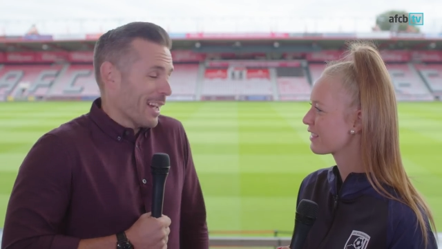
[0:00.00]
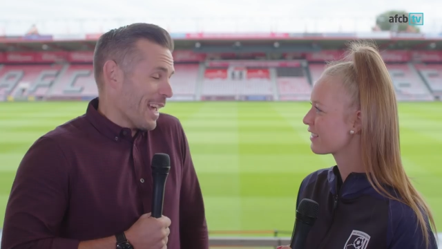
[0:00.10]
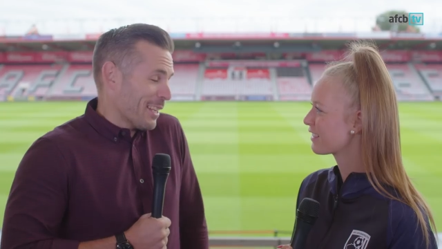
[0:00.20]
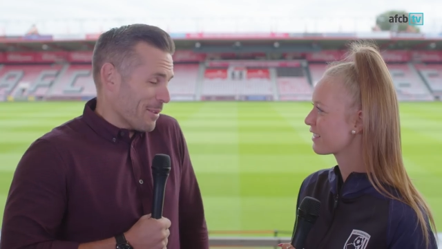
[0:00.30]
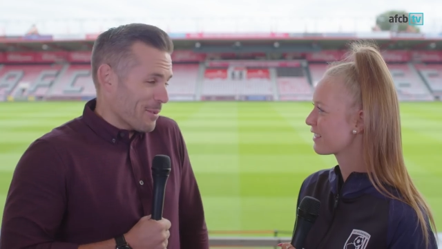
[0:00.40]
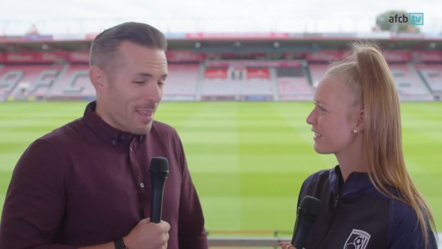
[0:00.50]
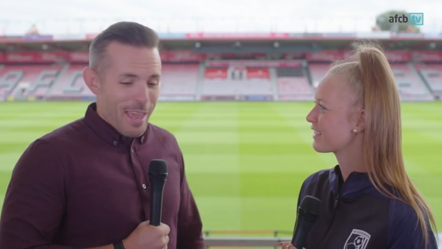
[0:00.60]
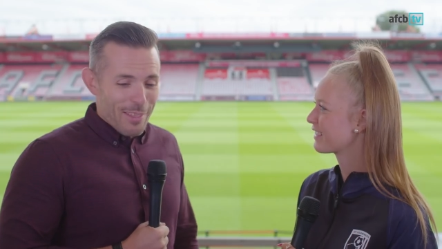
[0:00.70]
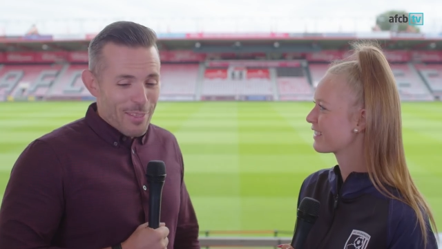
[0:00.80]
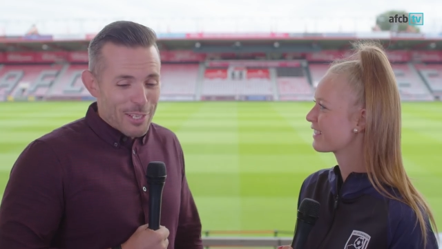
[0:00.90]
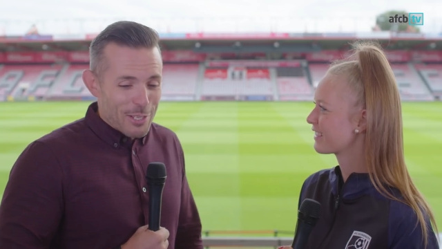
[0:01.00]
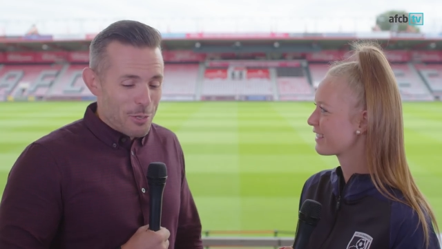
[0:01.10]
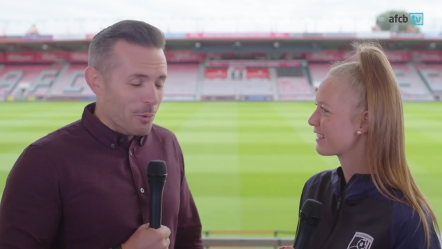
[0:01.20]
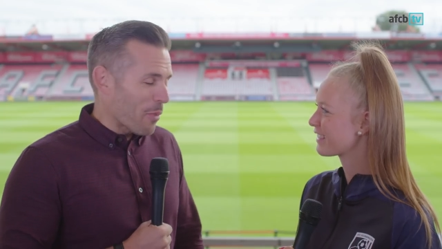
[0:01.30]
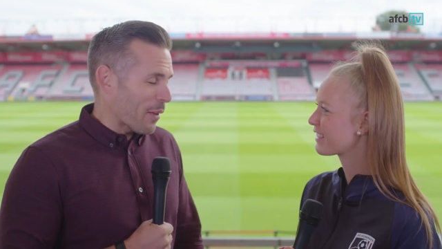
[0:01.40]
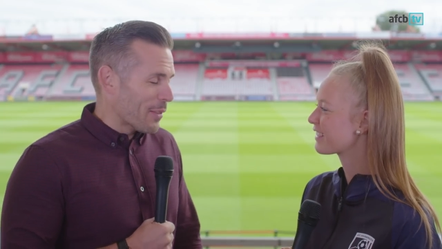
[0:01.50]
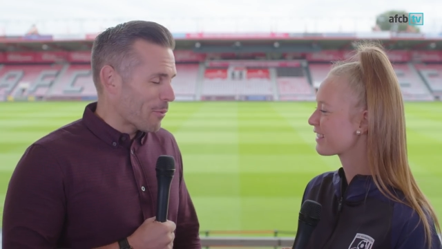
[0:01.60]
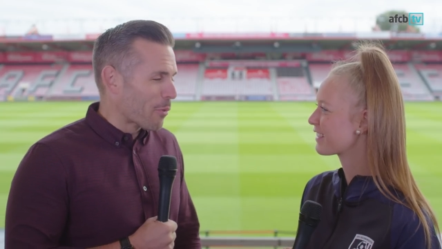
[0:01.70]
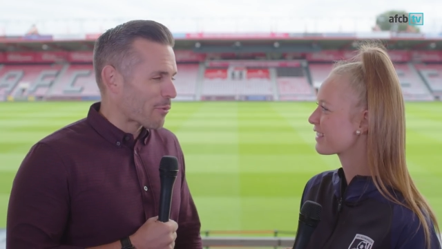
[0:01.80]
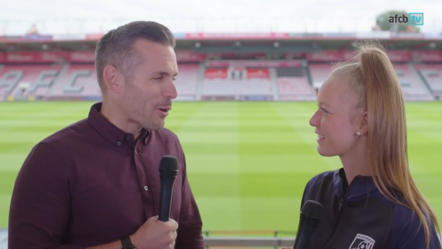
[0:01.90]
Speaker 1: I guess was, this is the sort of thing that
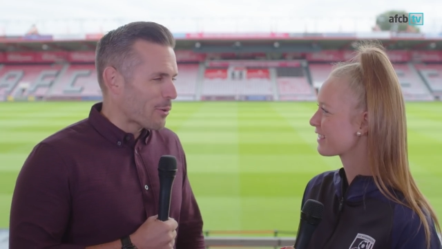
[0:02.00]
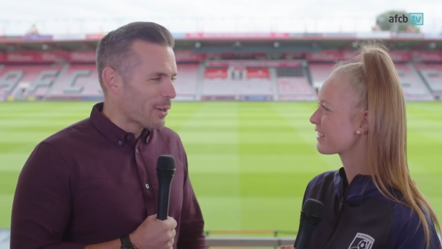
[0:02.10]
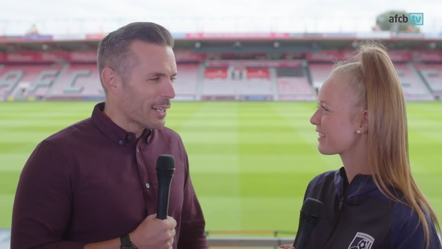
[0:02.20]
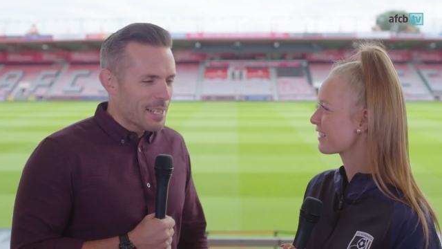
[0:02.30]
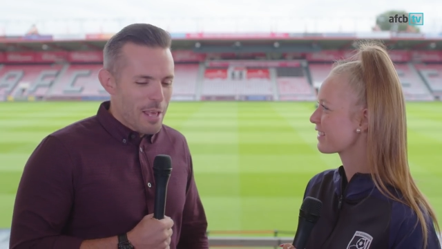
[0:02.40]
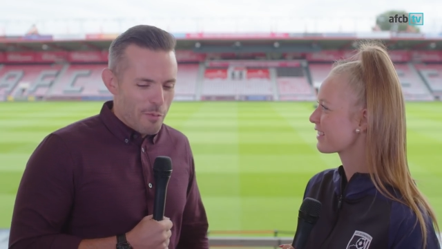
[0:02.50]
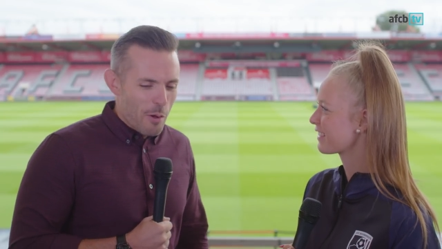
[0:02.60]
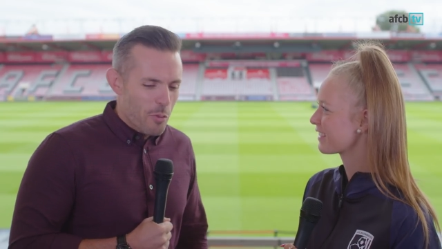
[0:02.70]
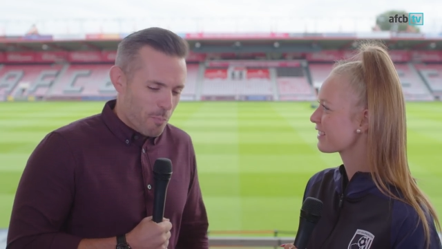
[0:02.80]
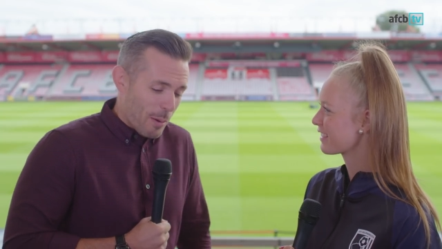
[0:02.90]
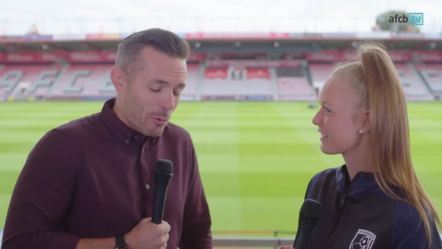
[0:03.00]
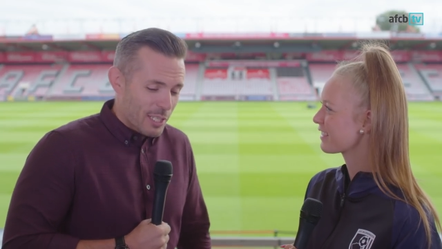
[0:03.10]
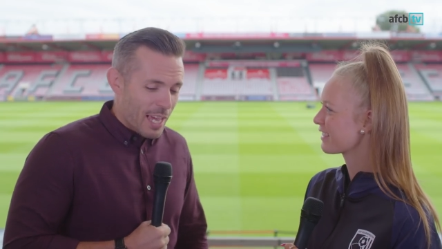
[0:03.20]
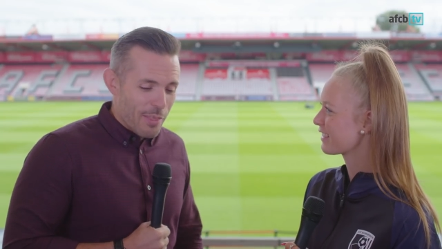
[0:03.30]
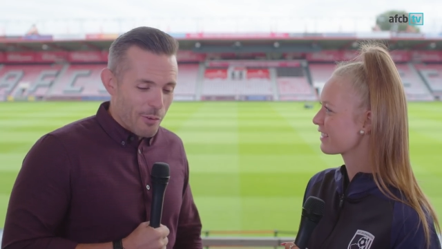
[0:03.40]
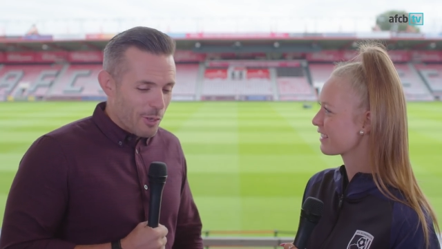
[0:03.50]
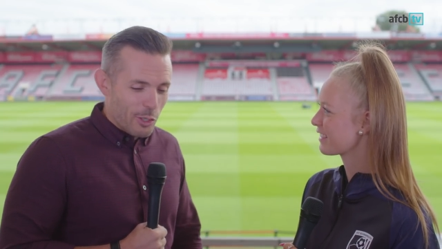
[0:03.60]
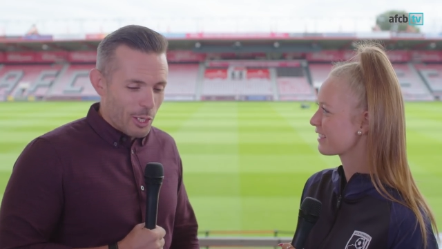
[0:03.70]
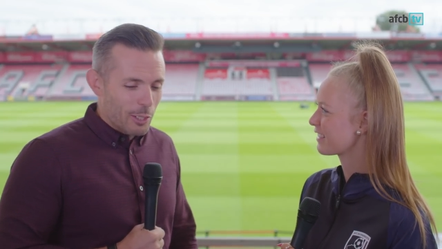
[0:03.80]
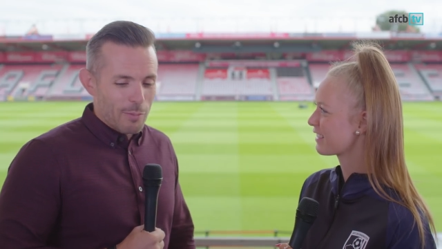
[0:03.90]
will throw uh, throw people together, and
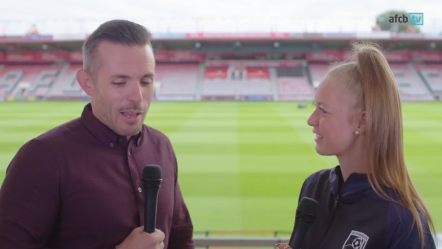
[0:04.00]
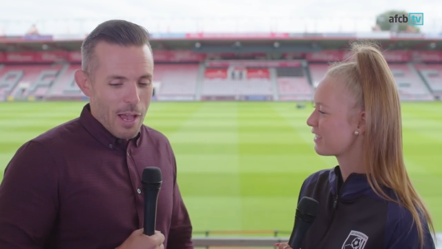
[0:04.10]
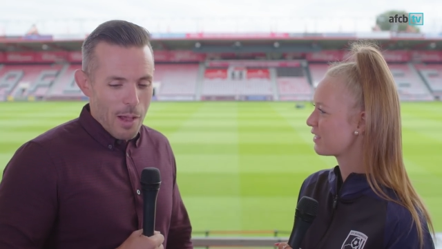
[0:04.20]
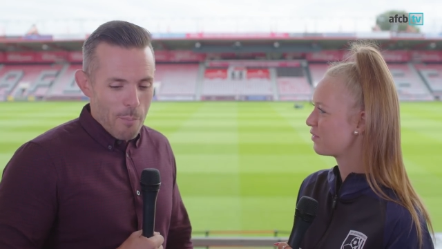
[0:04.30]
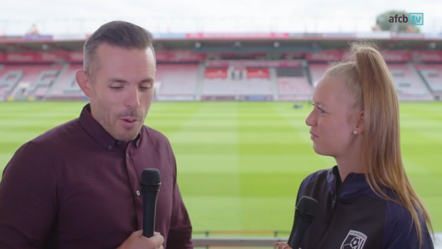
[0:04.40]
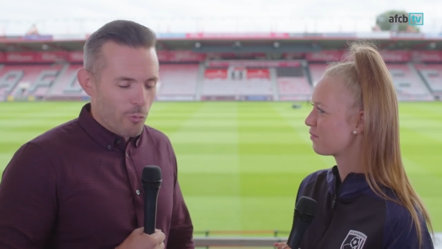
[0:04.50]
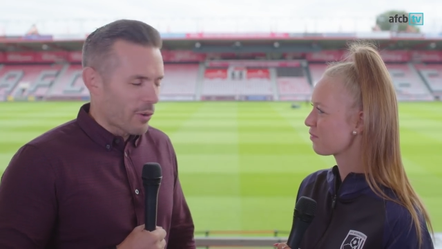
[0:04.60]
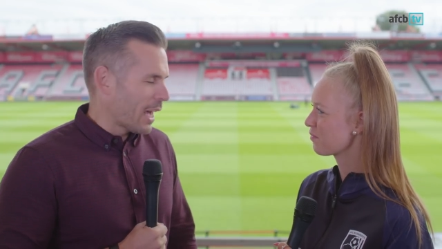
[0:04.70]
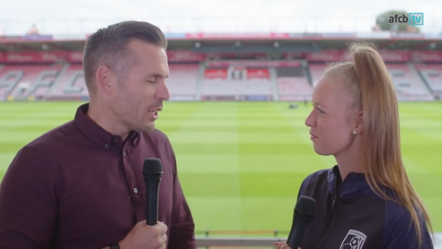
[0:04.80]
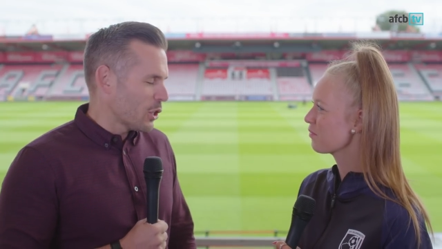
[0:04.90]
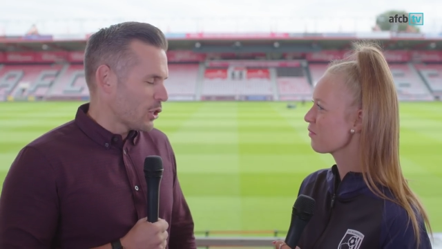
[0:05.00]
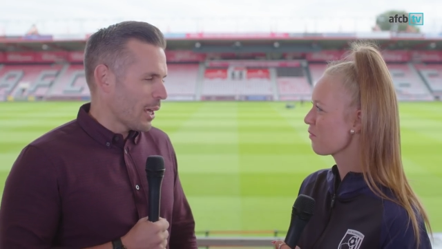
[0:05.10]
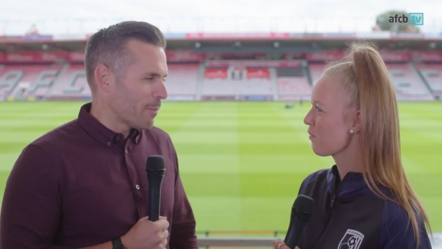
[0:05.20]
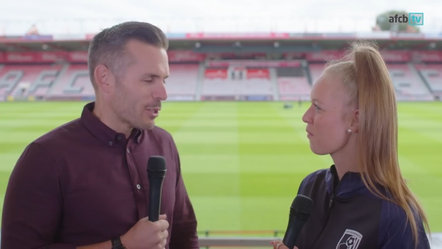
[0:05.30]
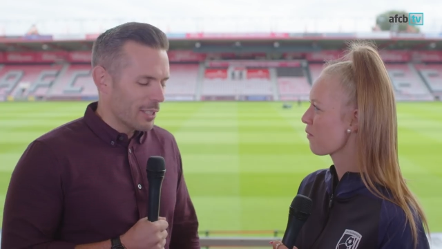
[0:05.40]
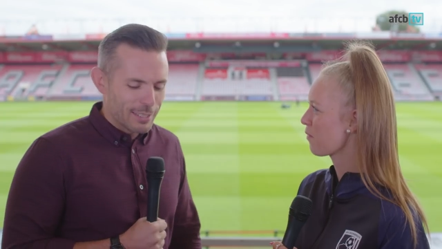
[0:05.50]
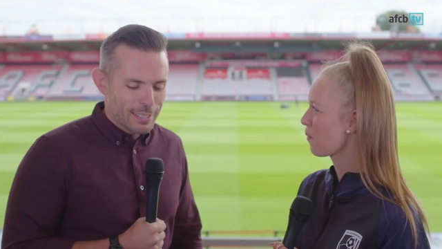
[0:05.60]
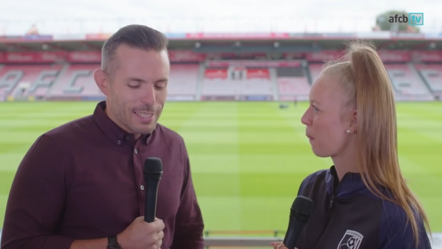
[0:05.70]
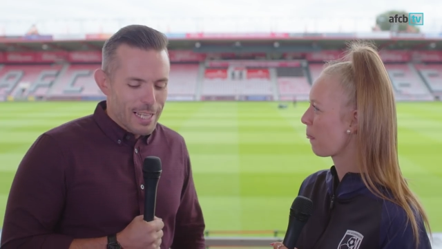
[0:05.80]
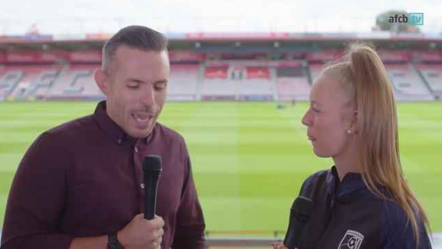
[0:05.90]
you know, uh, build relationships. And
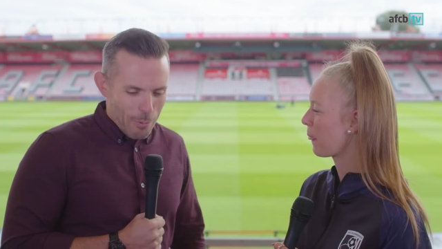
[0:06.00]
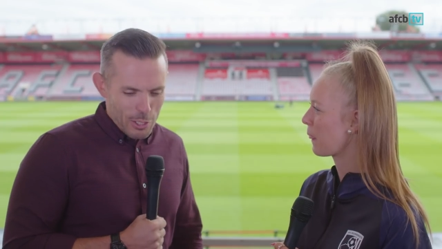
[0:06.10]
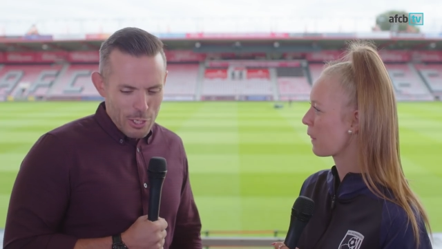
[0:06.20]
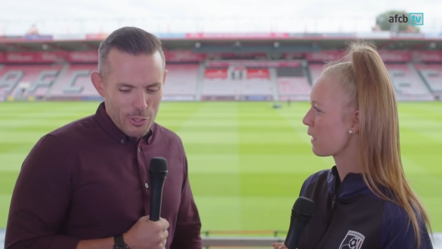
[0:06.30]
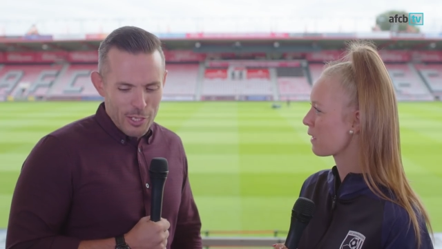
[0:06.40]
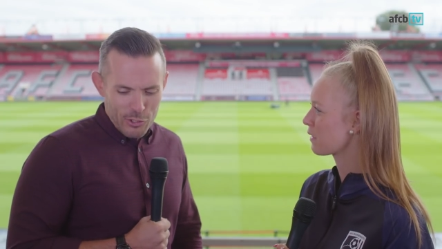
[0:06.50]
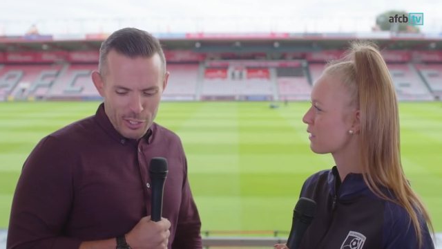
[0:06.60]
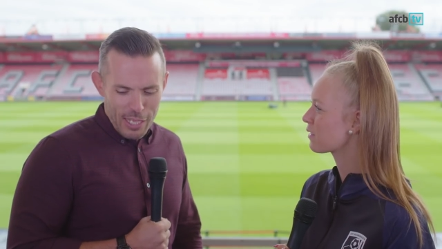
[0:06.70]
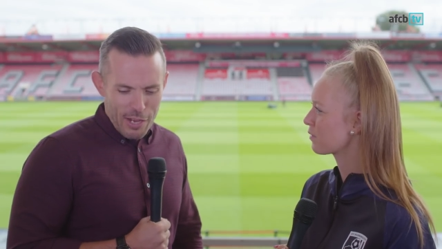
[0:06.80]
it was in interesting to